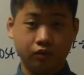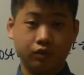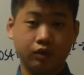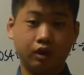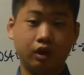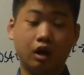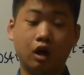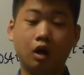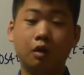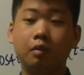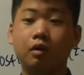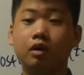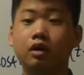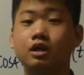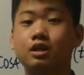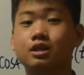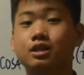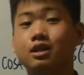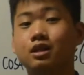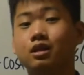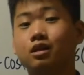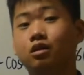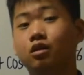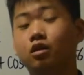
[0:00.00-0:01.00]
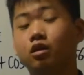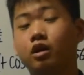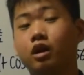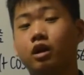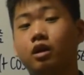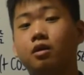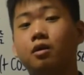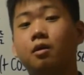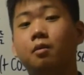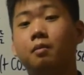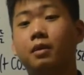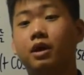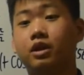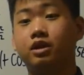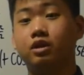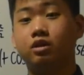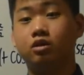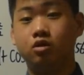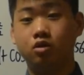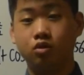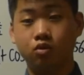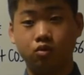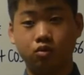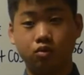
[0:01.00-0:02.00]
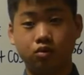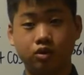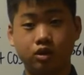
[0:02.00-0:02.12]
Now how about let's take a look at method 2,